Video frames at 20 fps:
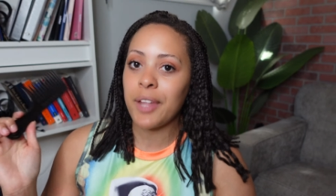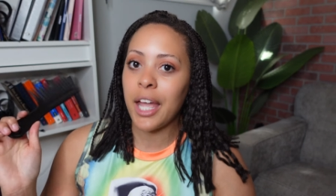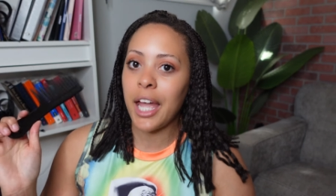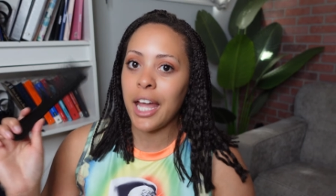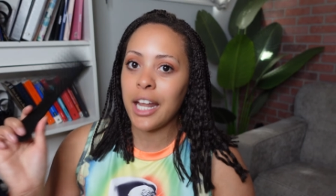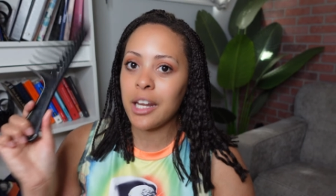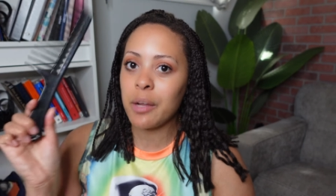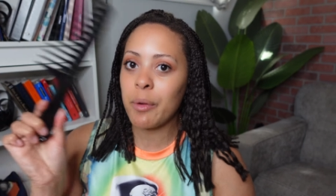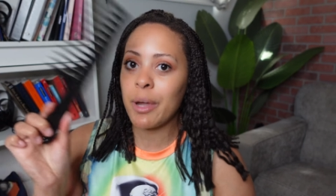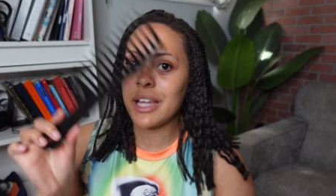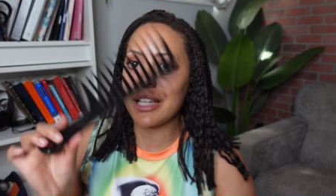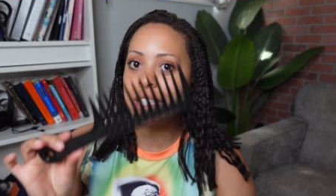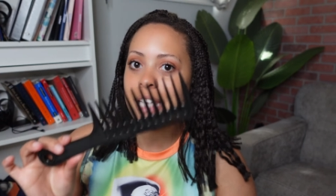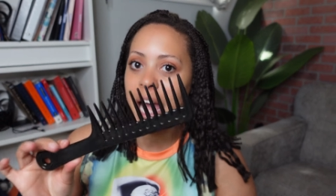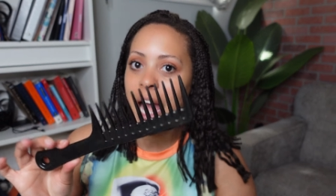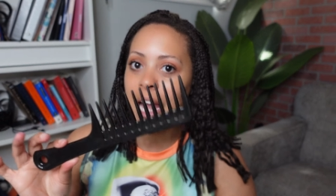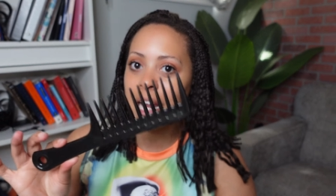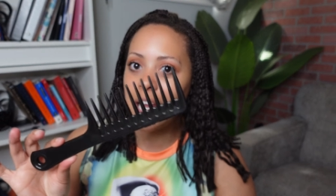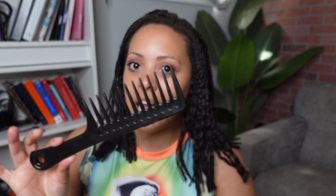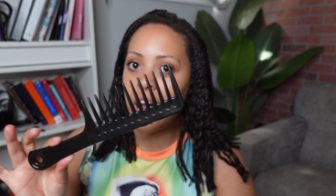Anyways,
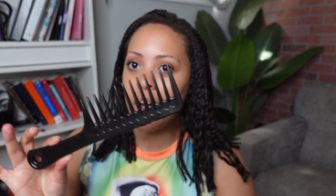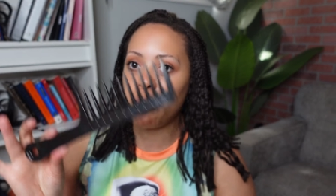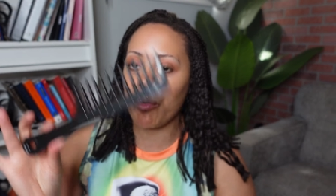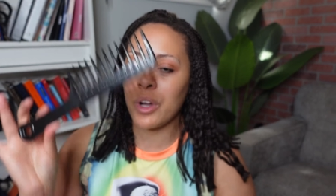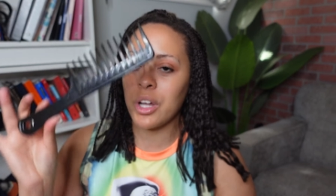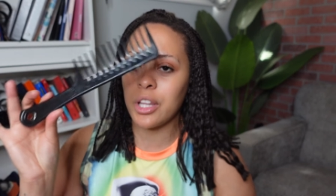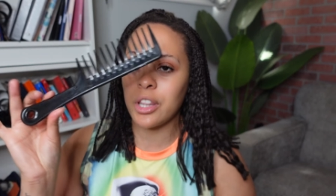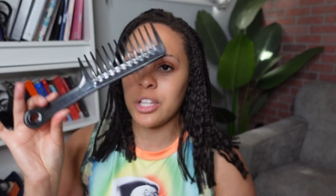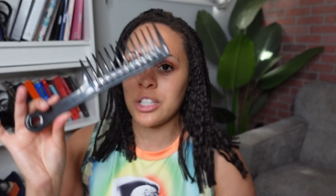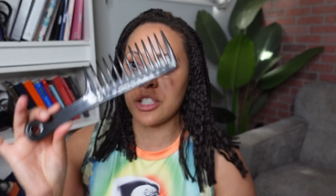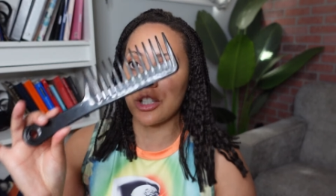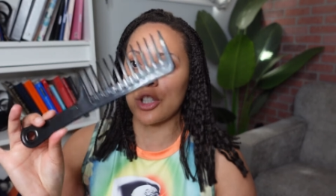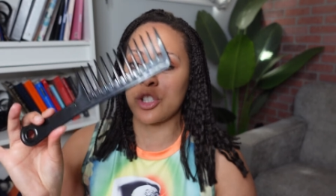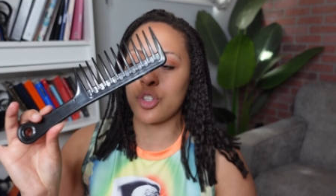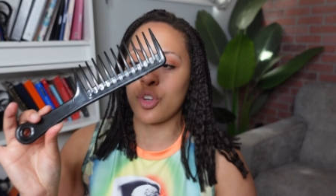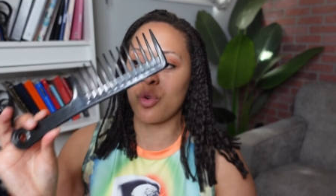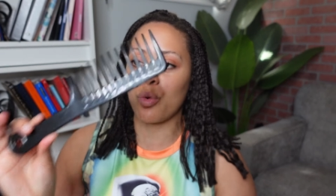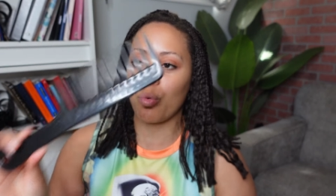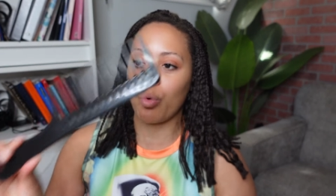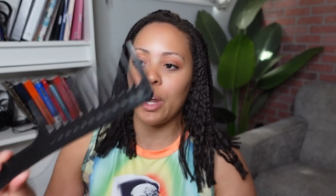I got one. This
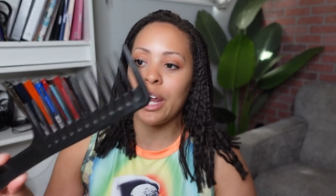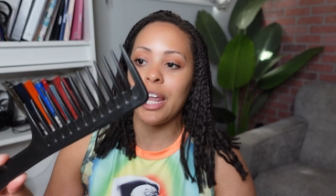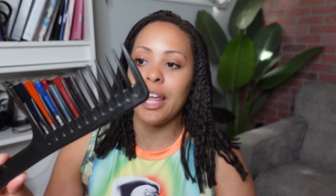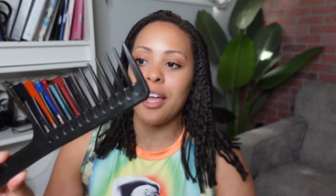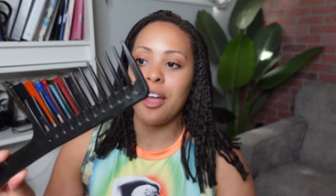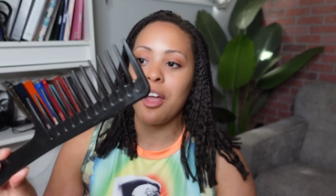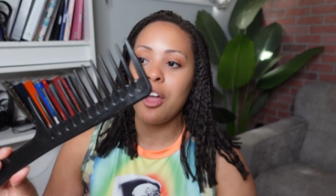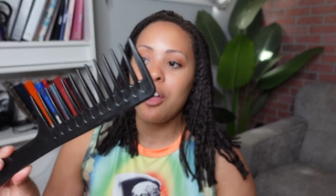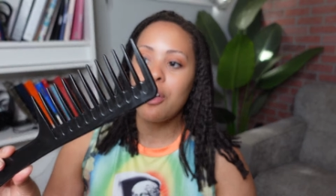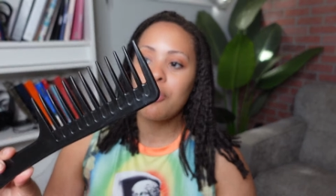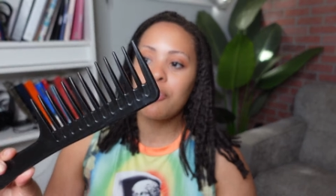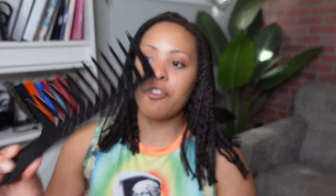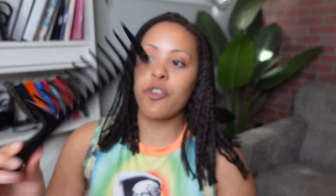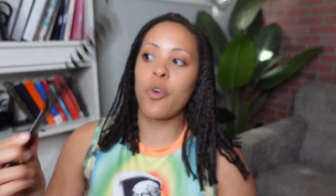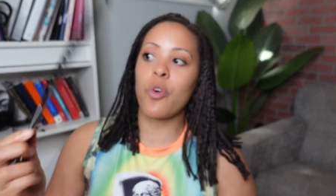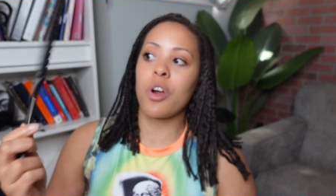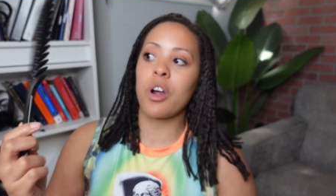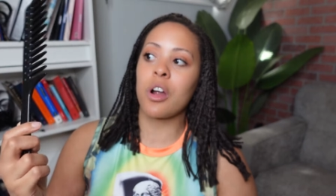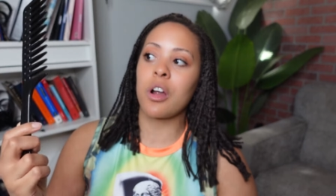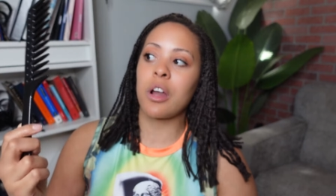is great
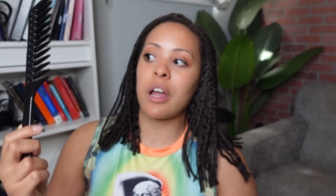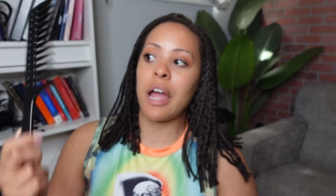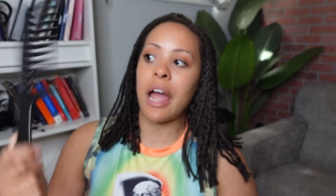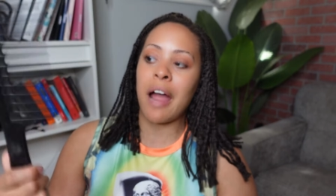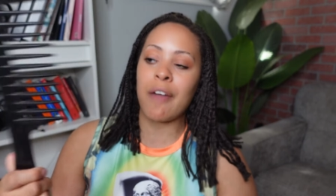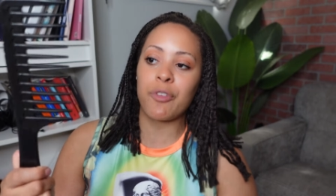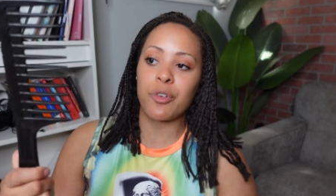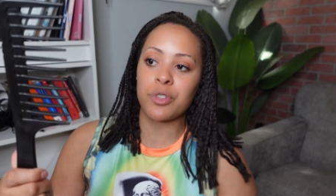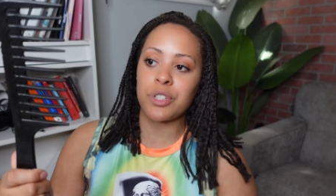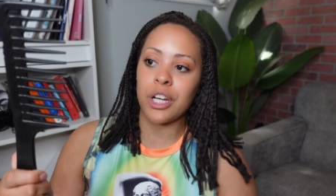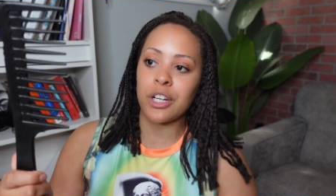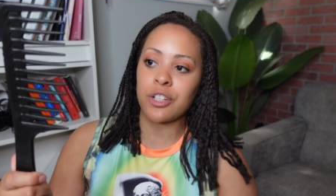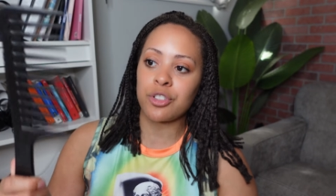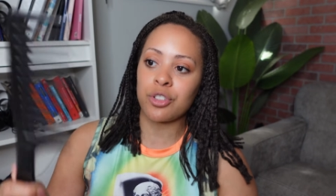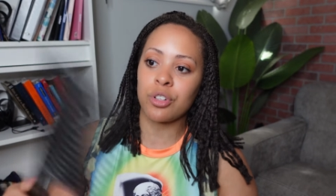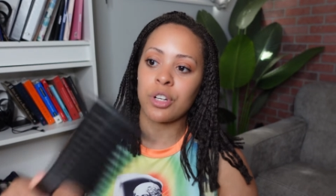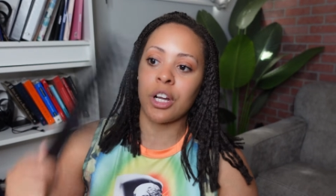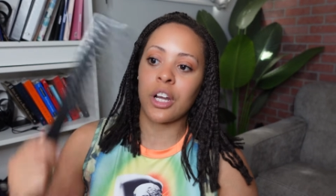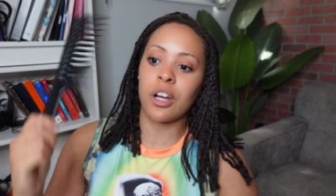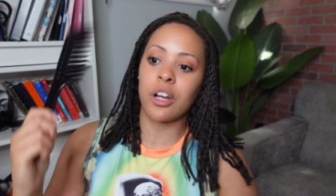for afro
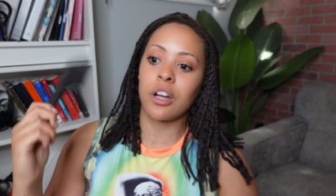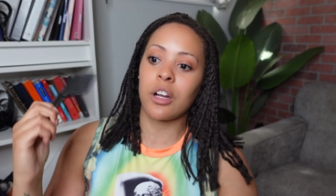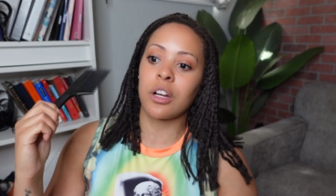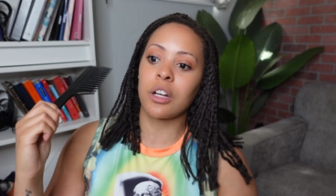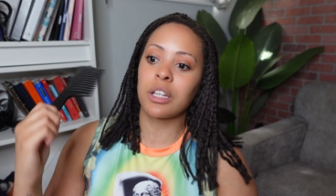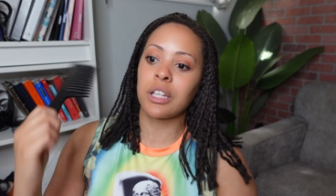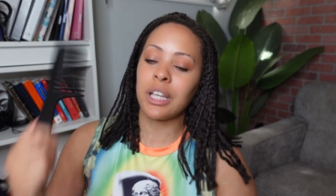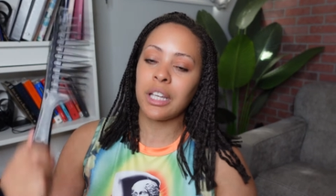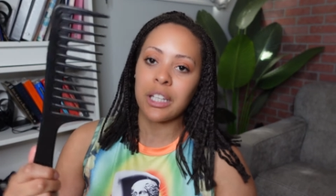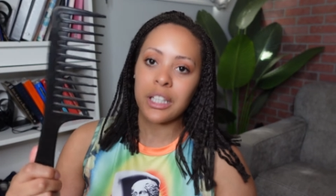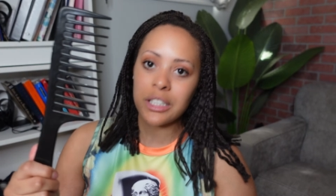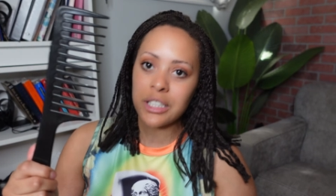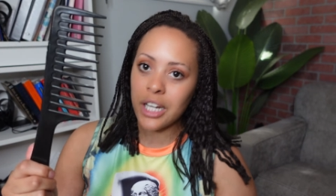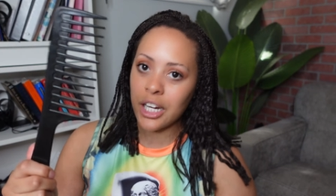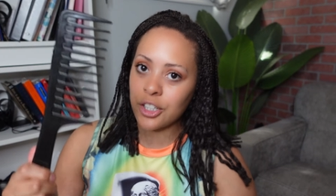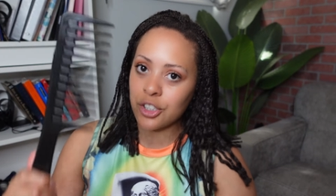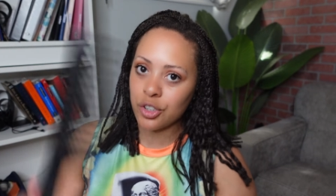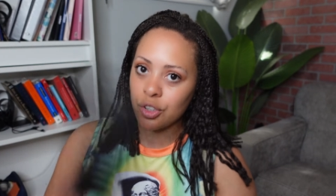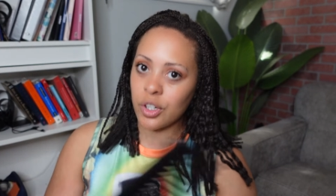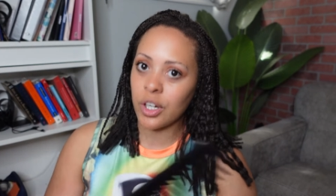textured hair, kinky
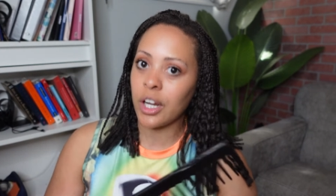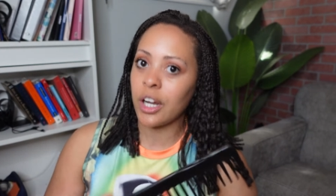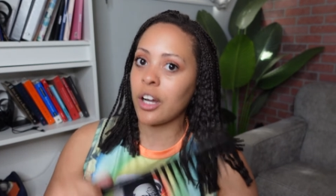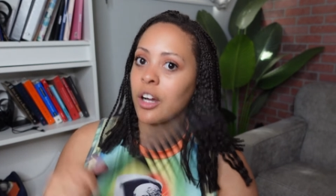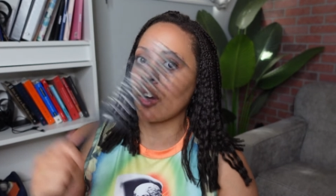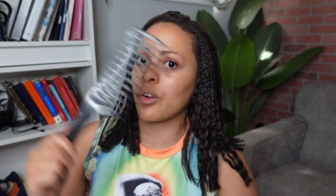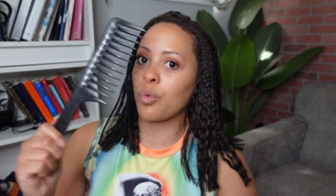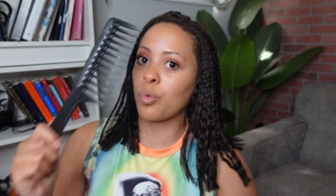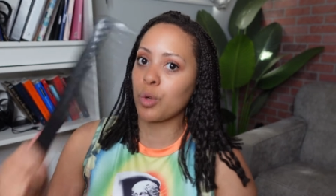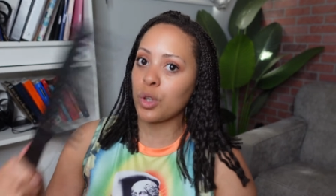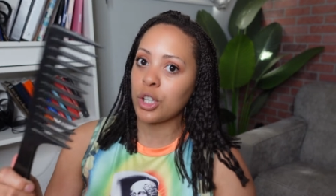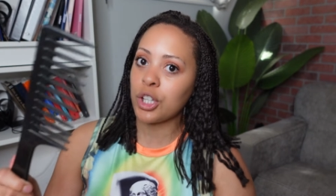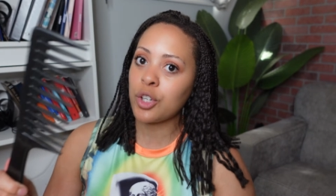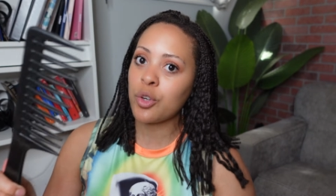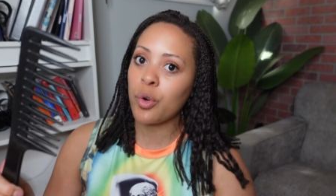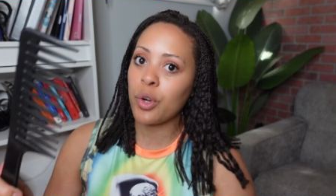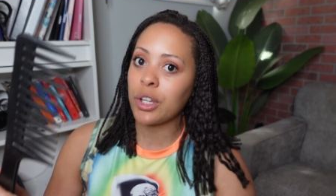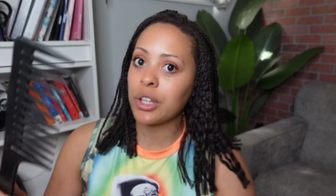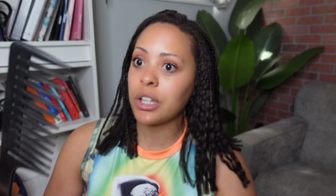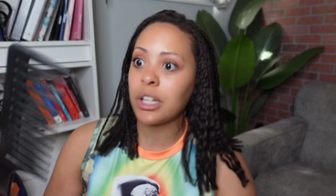textured hair, really
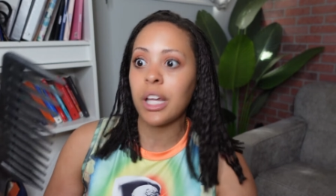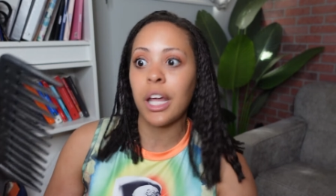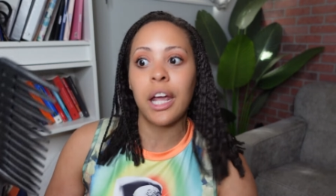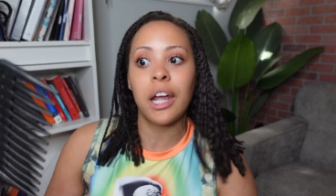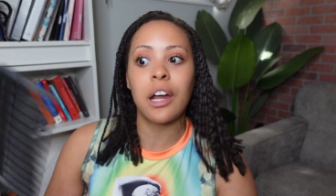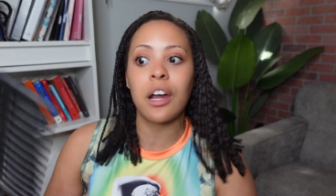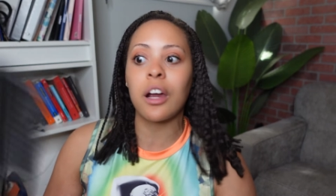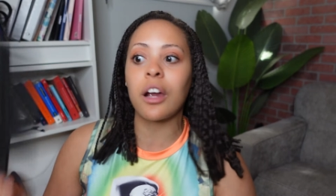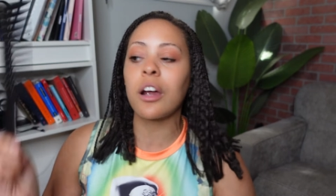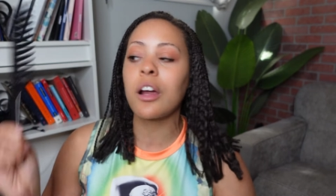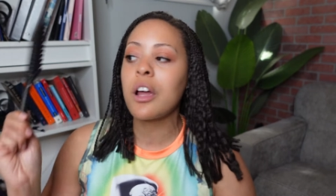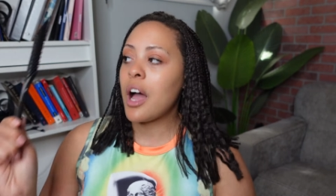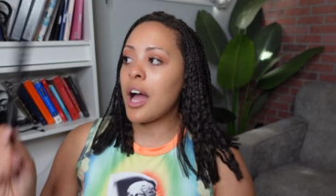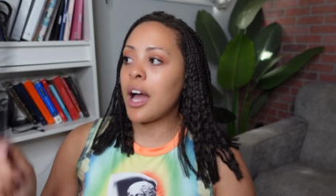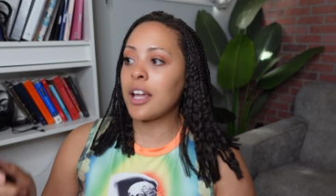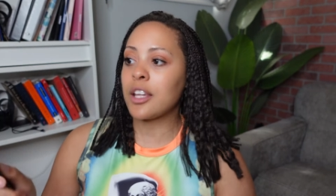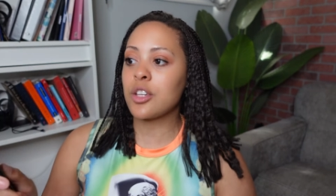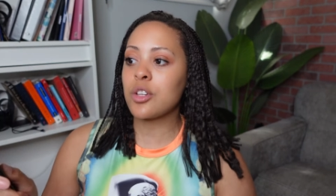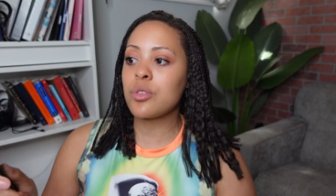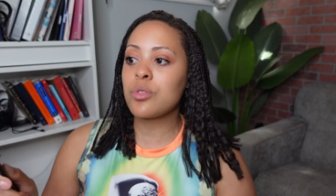coily hair.
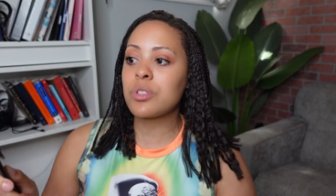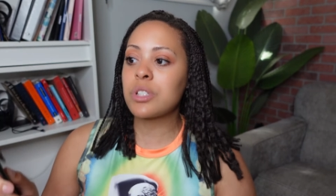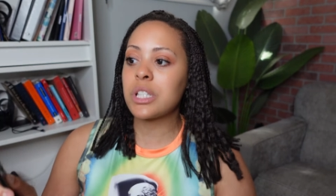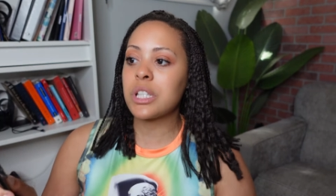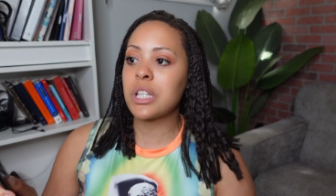I use